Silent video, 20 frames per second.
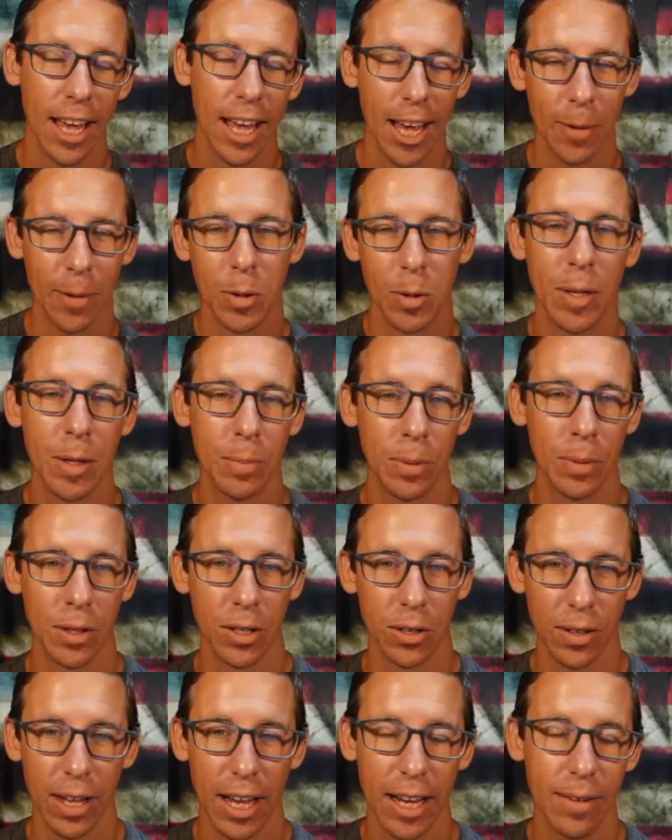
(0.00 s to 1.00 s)
help the people in
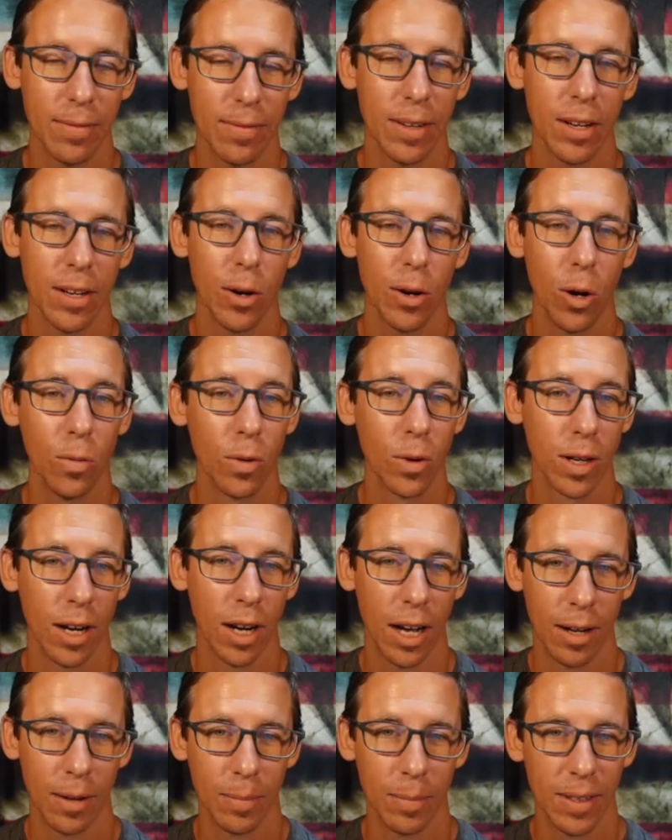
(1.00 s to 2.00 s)
your life
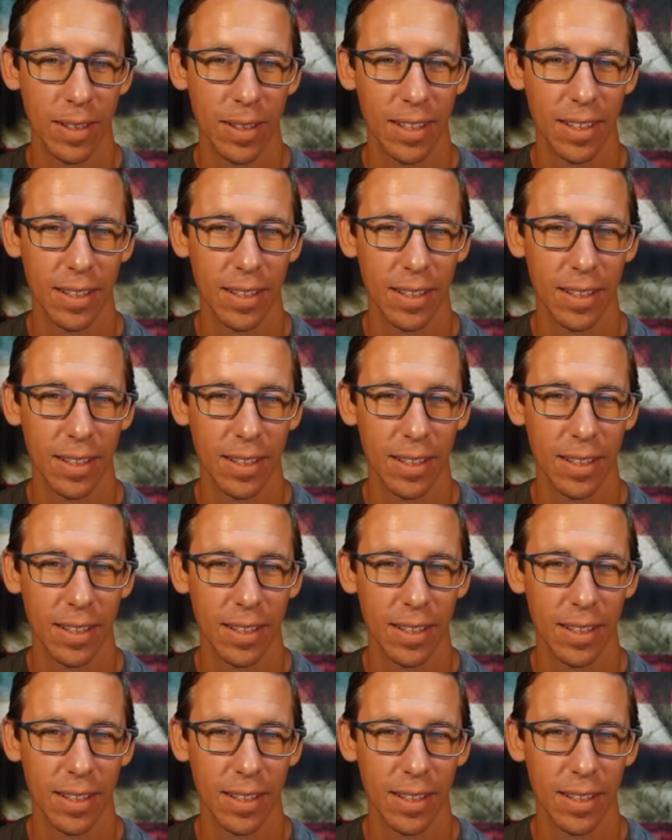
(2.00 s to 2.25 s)
overcome